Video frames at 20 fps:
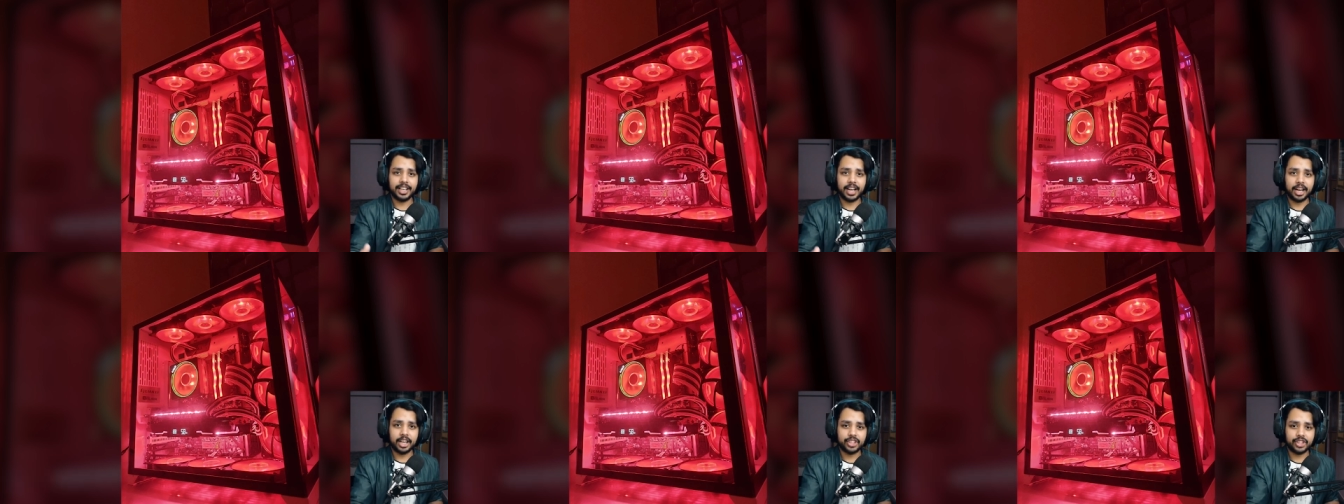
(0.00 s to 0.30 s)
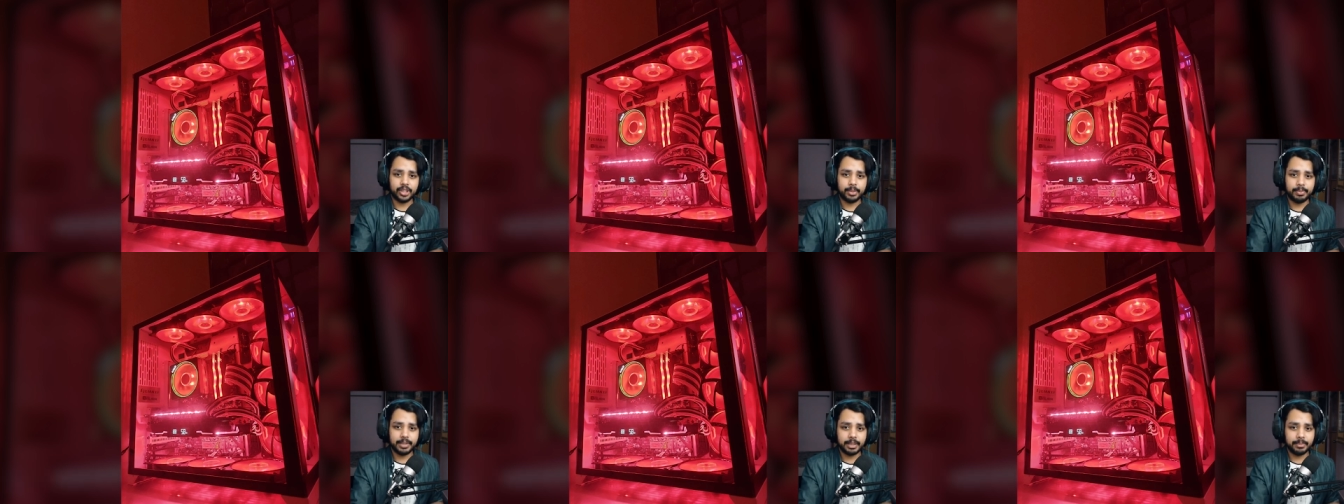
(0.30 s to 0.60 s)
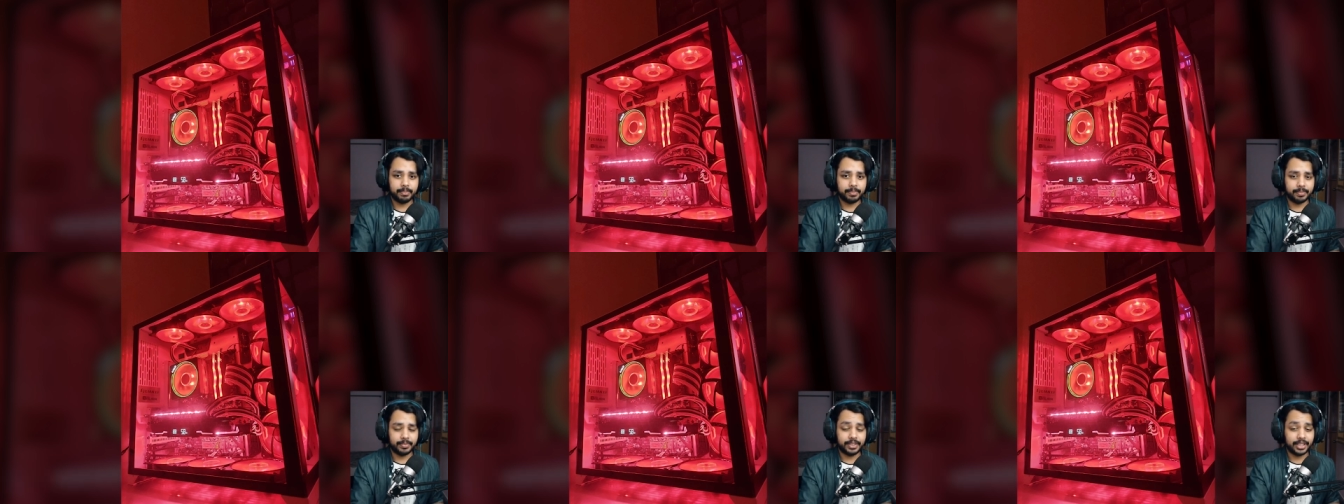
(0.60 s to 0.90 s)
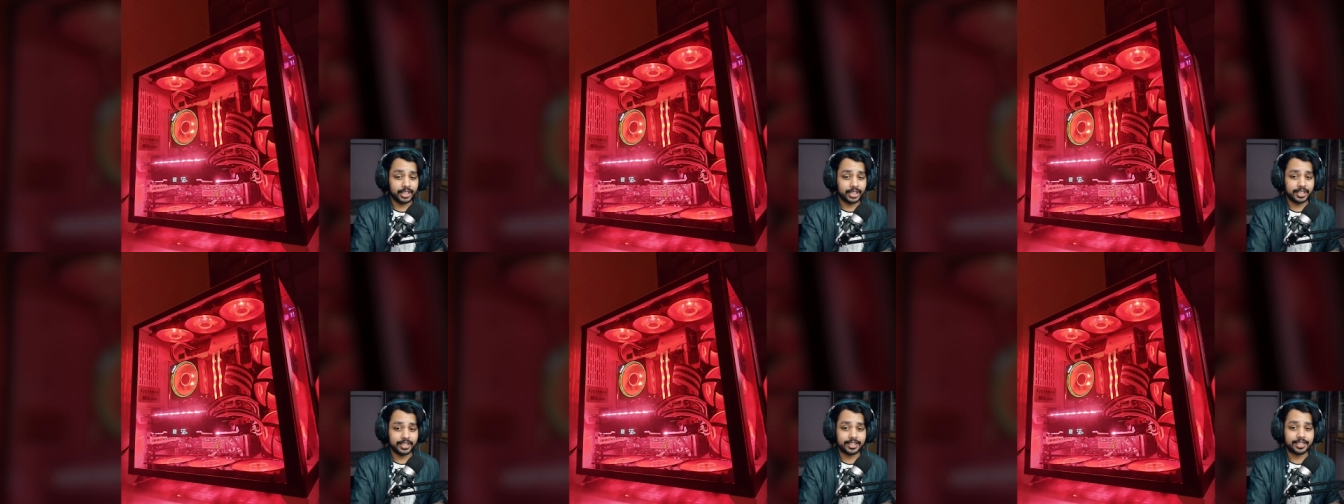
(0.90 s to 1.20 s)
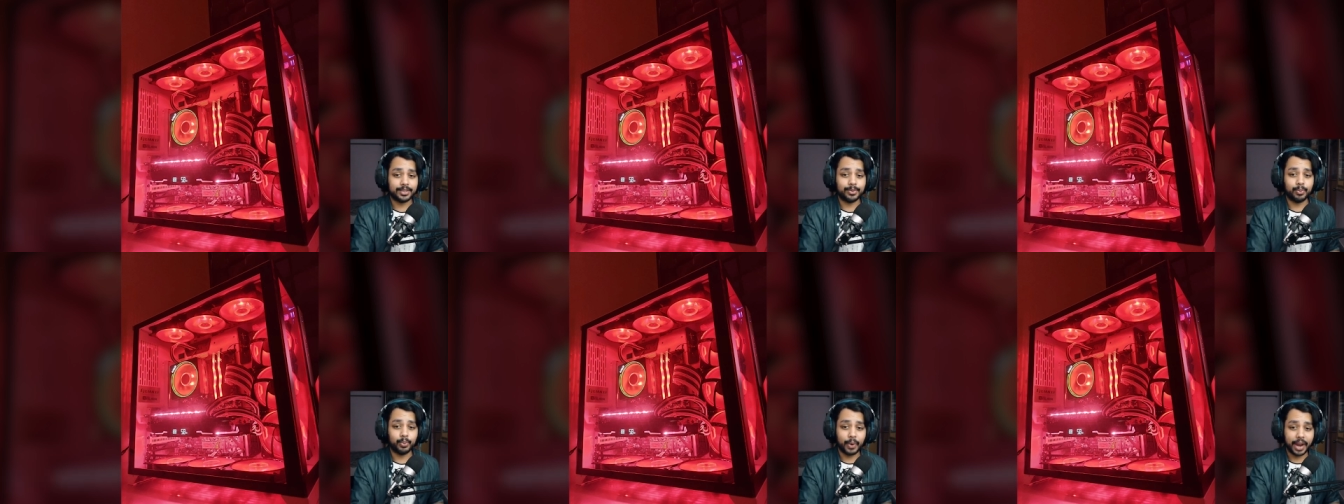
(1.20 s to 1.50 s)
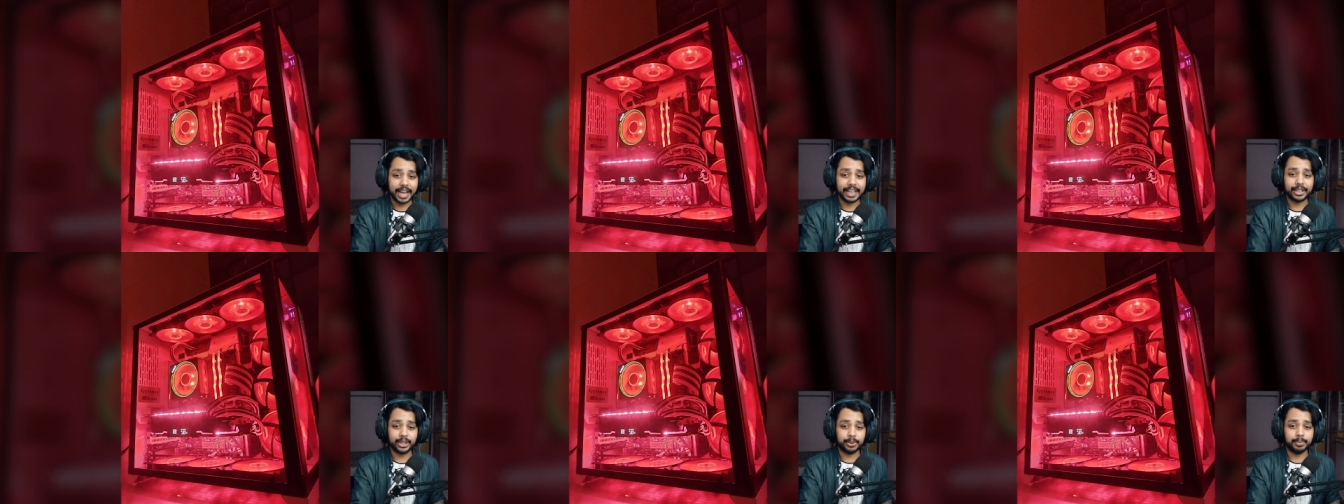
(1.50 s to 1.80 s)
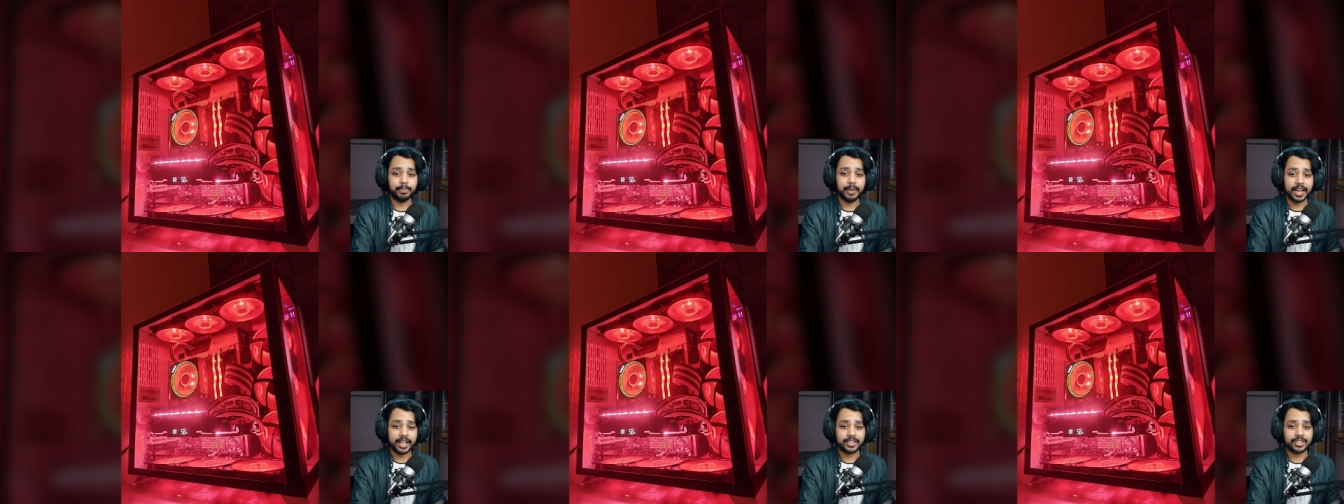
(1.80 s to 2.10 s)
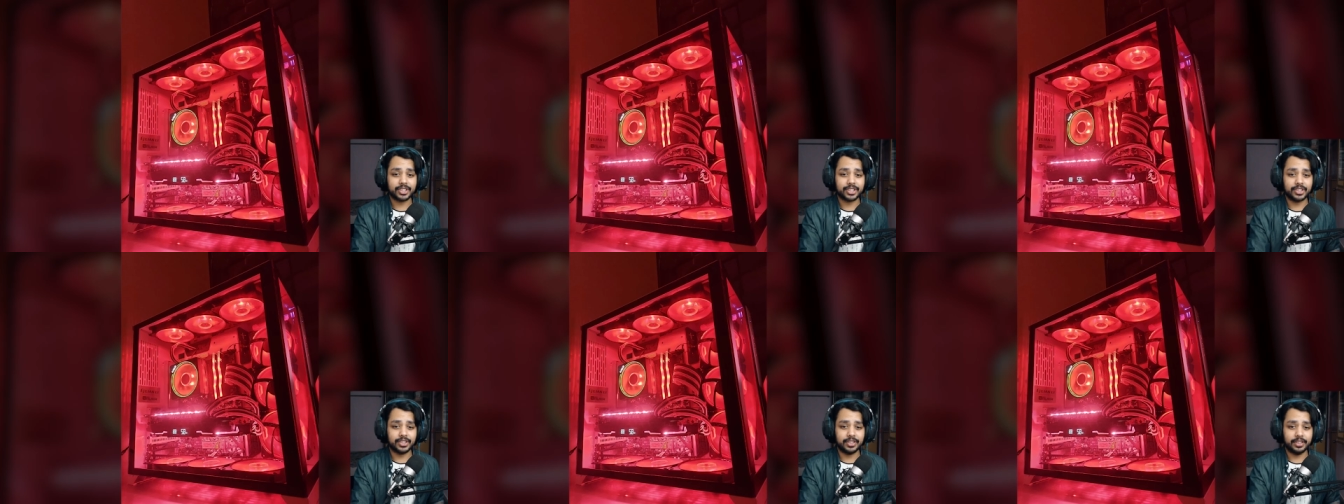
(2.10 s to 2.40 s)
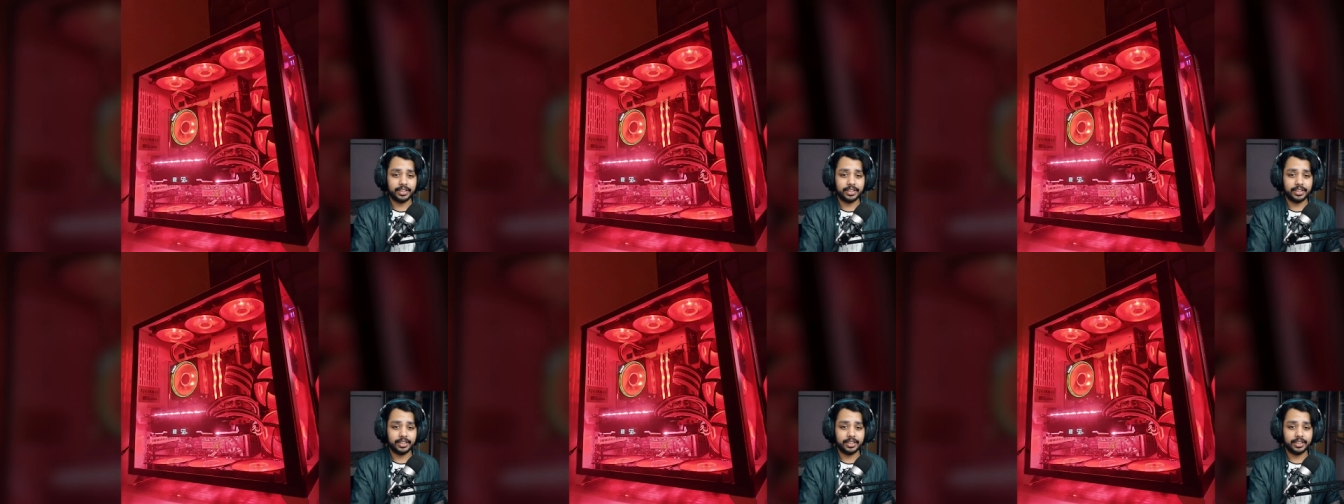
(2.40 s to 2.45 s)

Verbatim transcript: R G B. This is way too much.